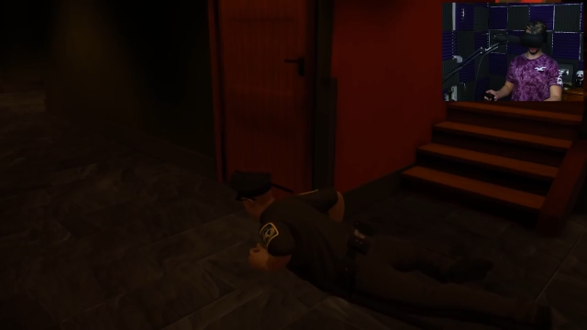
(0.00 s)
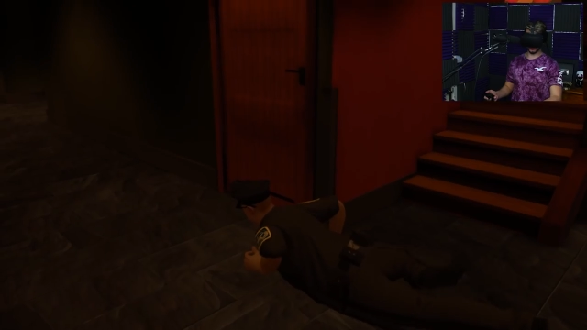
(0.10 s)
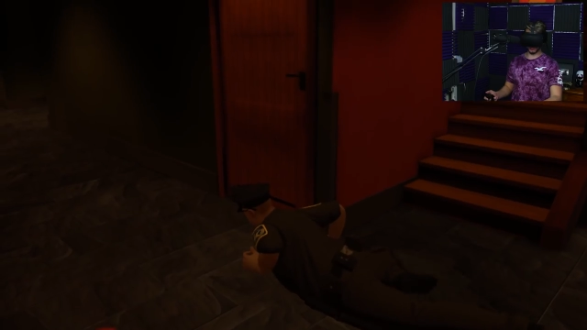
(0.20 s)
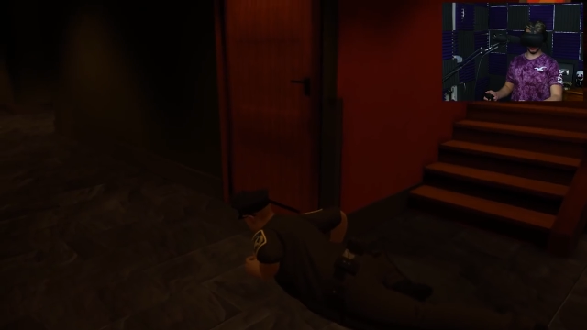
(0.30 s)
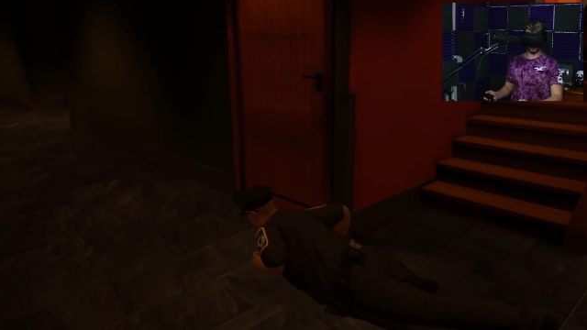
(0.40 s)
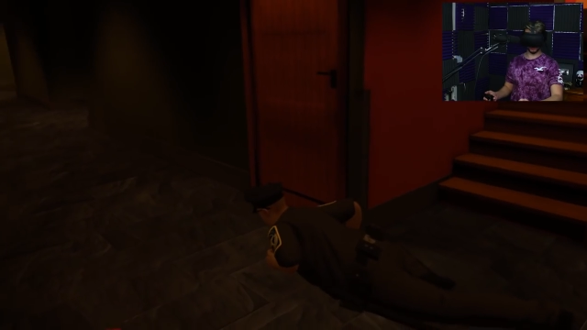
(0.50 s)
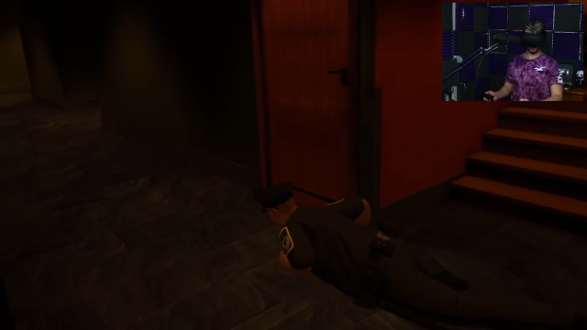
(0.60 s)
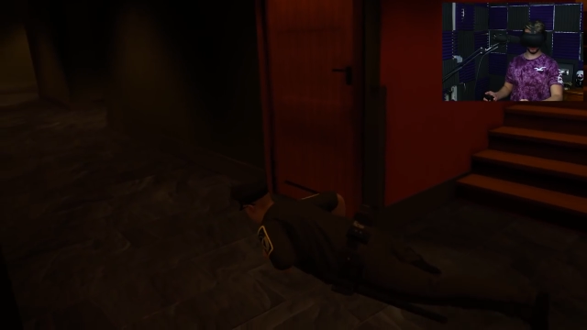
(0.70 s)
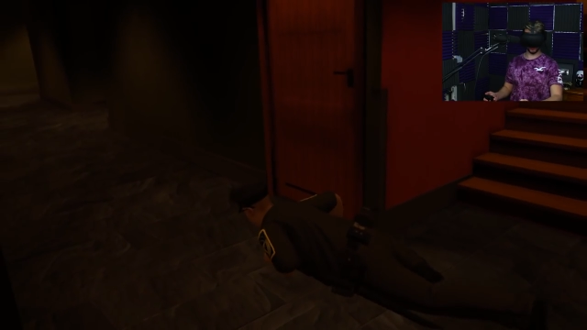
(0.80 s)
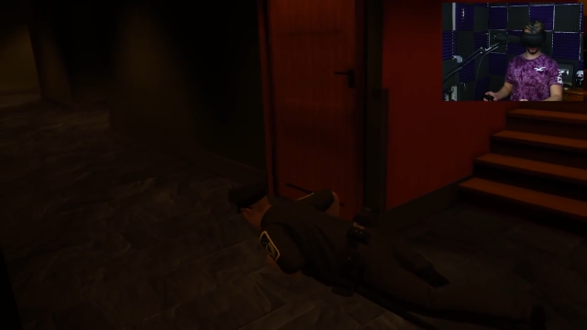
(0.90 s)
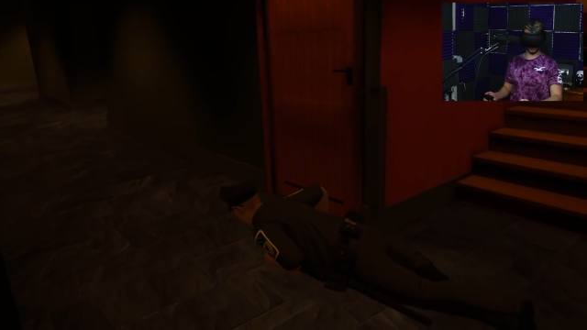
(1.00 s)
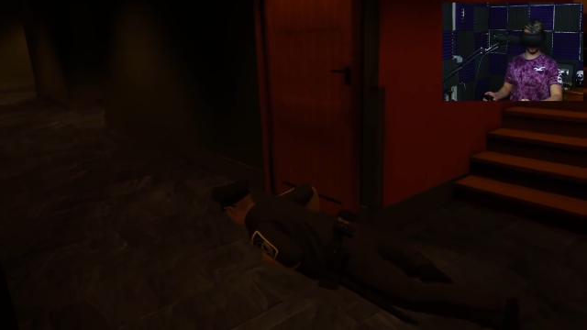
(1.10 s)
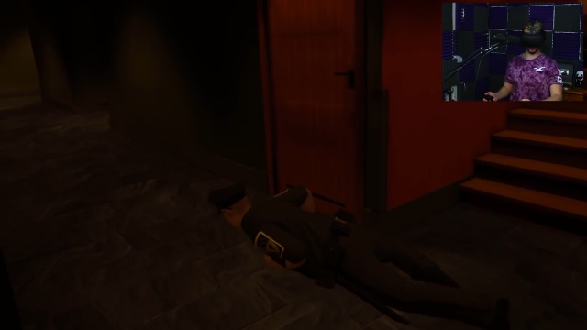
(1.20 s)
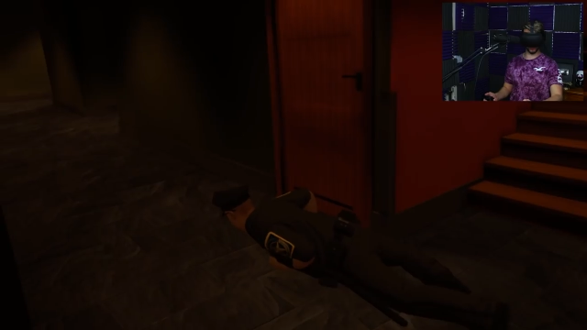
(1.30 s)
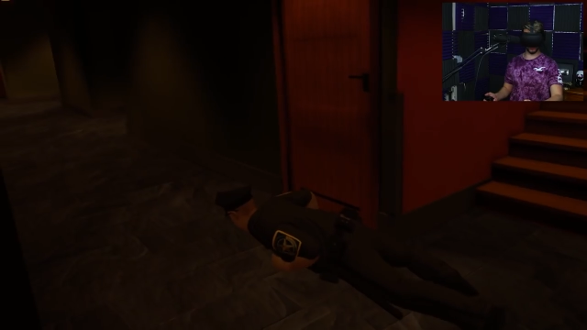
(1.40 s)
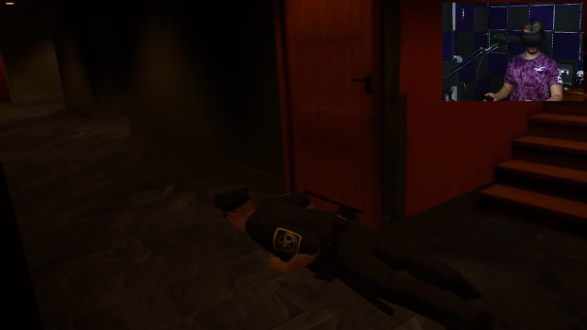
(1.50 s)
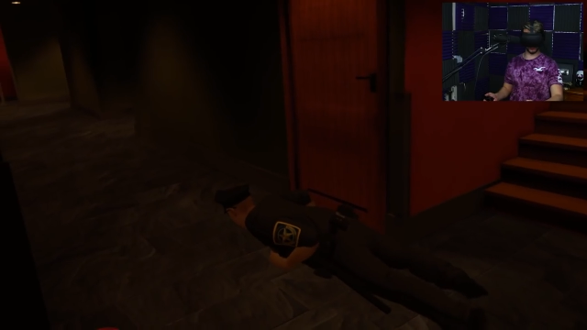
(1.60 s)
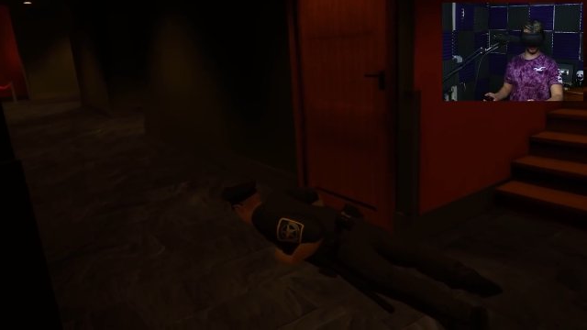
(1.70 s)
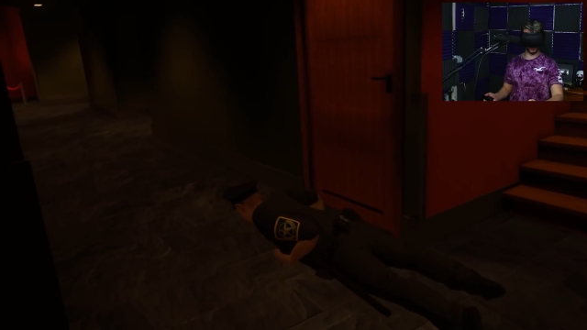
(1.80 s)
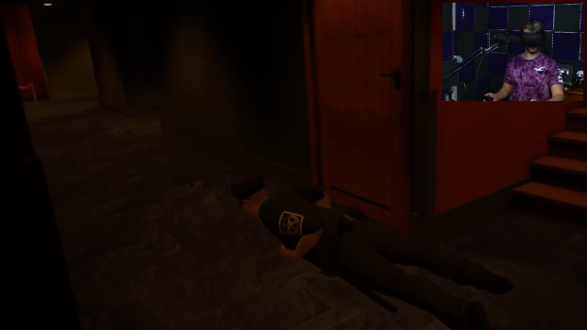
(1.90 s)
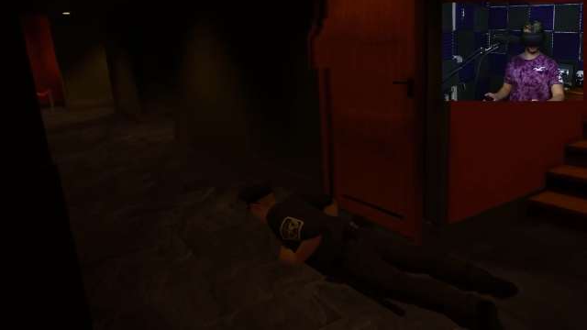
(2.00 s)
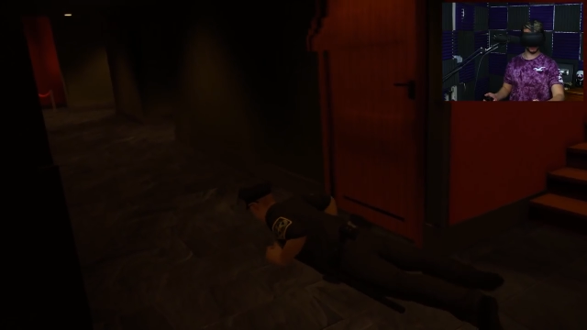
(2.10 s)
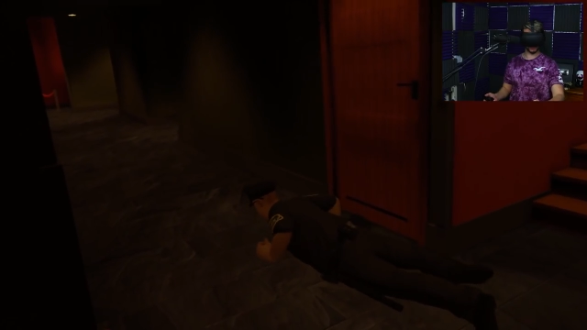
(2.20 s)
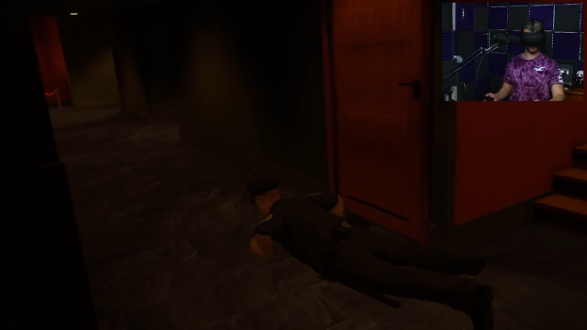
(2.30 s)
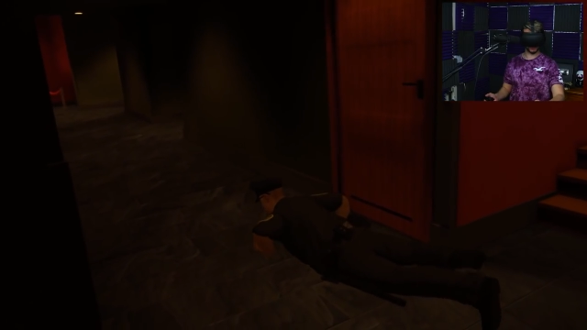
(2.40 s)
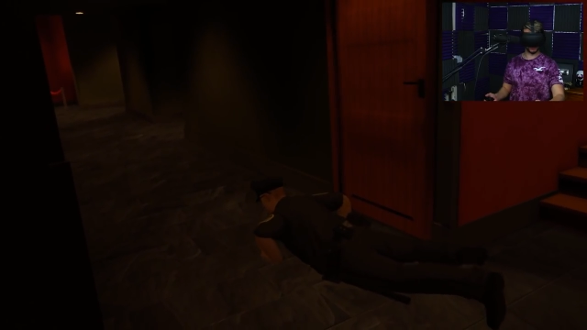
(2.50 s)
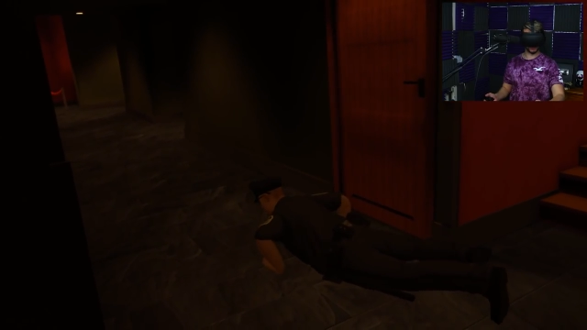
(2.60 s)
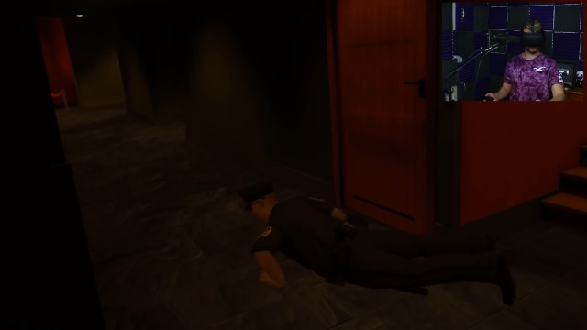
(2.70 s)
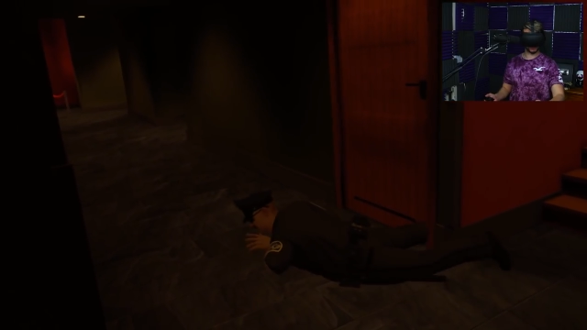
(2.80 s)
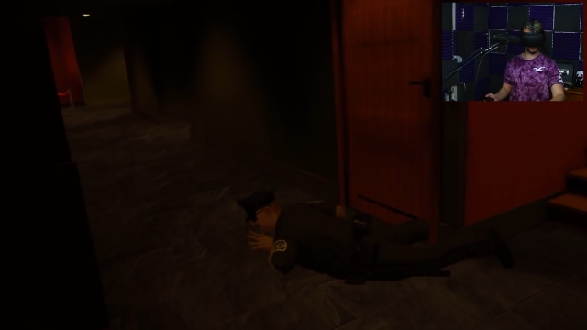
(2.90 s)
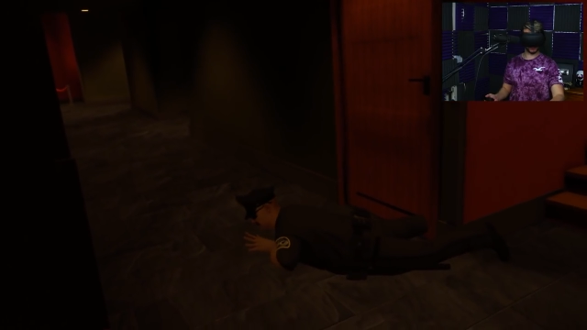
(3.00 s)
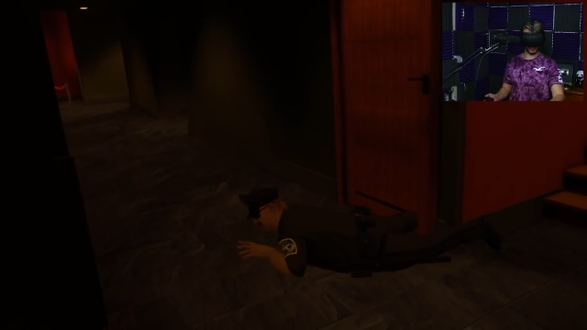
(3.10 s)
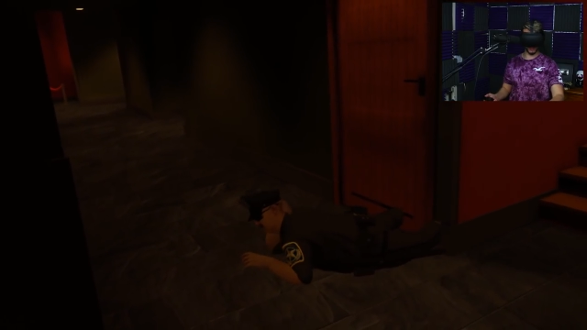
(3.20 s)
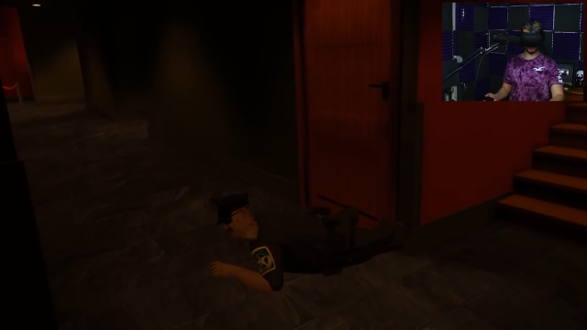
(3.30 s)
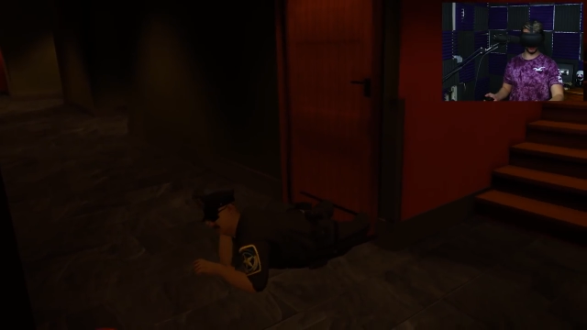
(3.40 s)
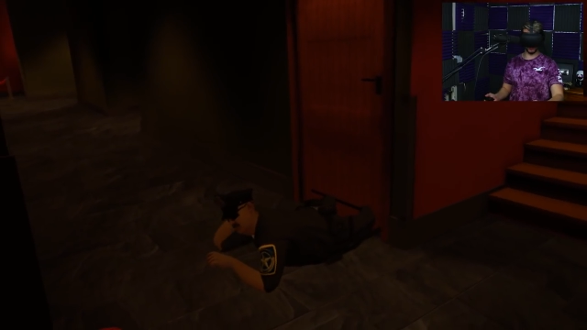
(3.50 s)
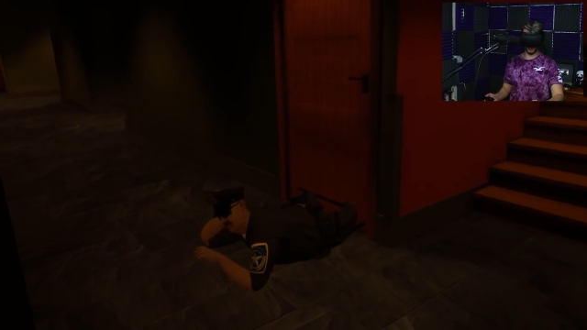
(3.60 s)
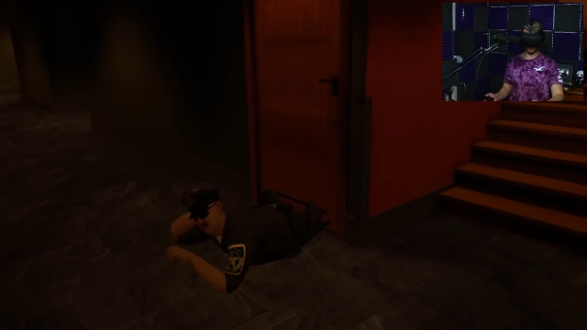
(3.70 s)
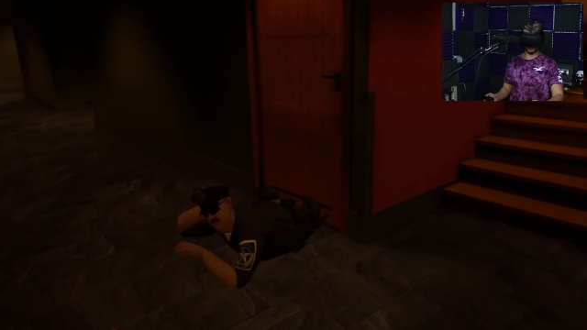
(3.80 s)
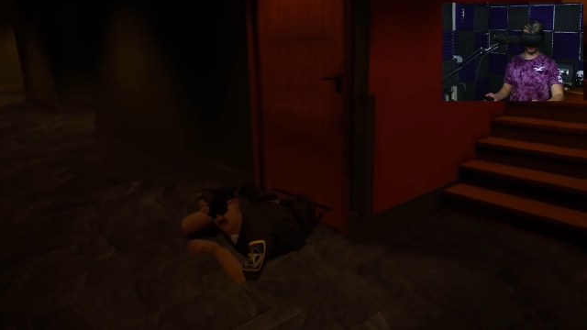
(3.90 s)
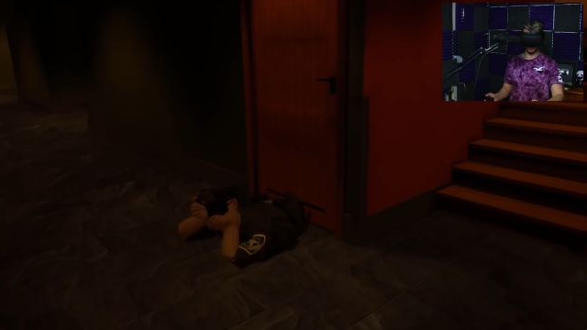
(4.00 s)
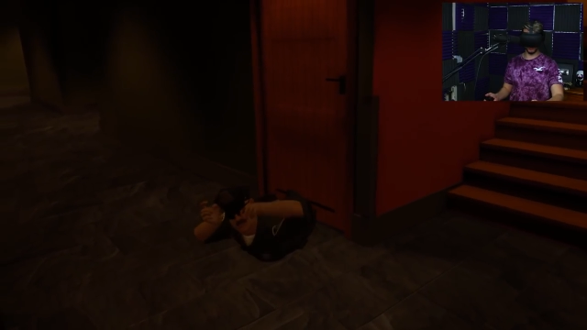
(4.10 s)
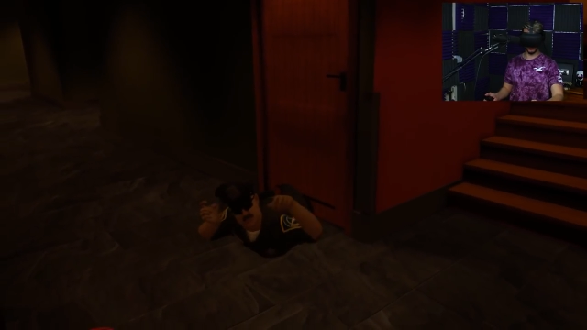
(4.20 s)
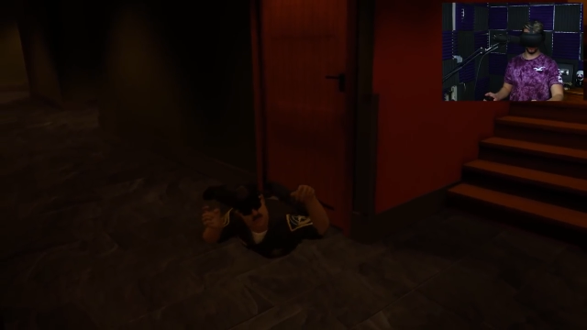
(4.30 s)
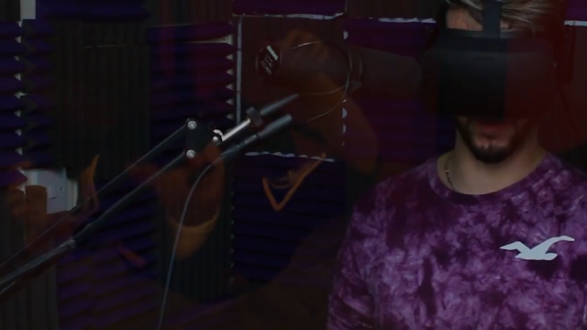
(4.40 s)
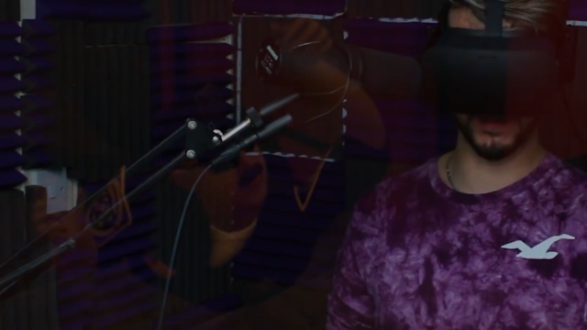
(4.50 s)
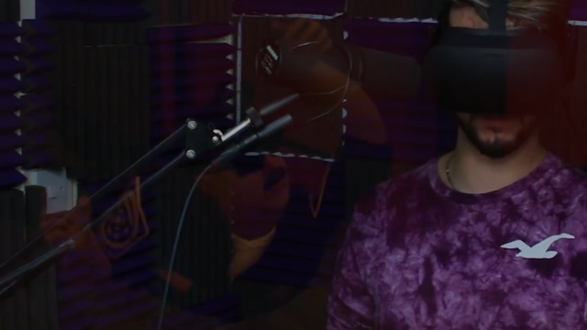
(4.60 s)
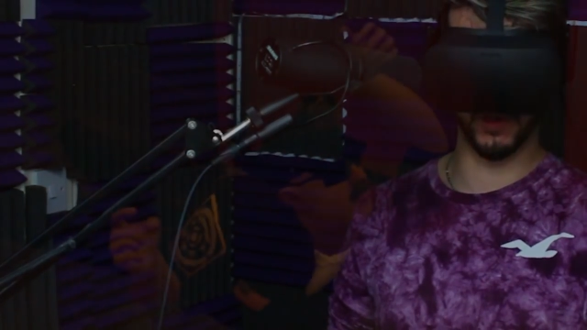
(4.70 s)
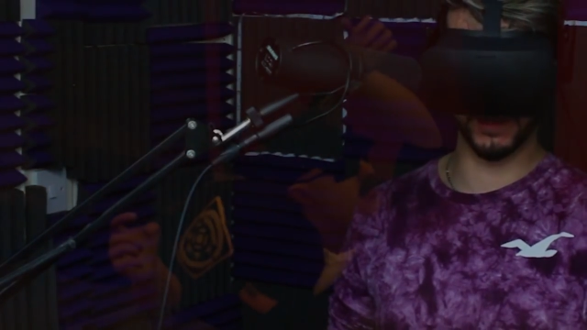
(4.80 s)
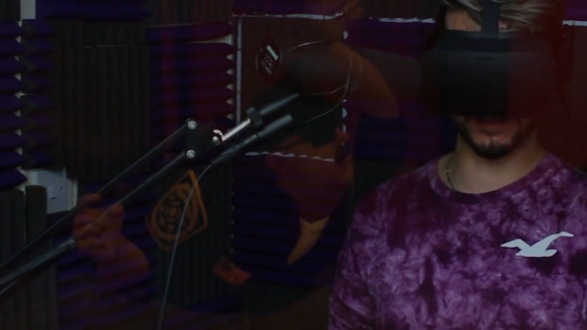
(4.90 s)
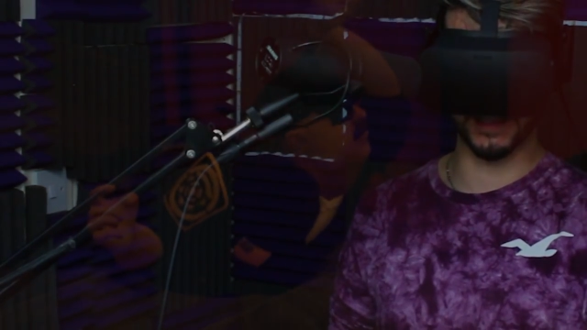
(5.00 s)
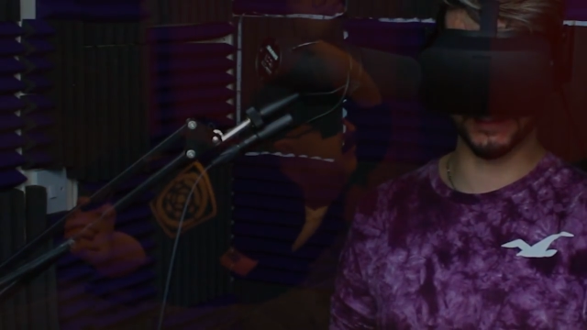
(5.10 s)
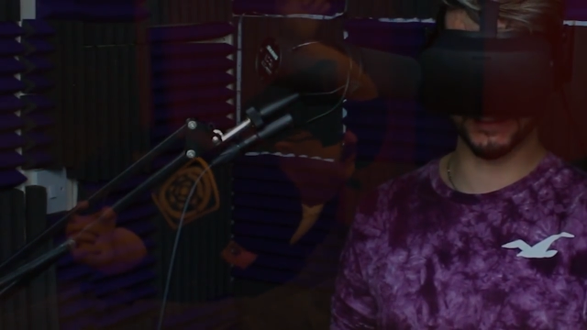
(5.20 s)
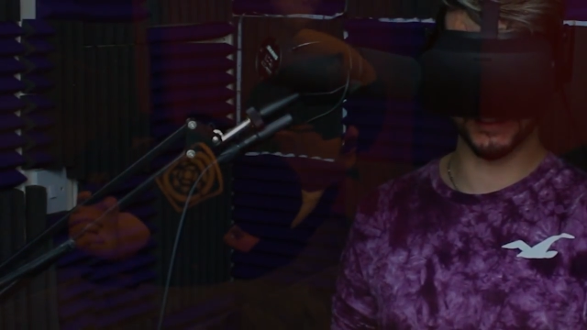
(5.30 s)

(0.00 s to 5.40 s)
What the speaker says: Nobody's mouth can be seen.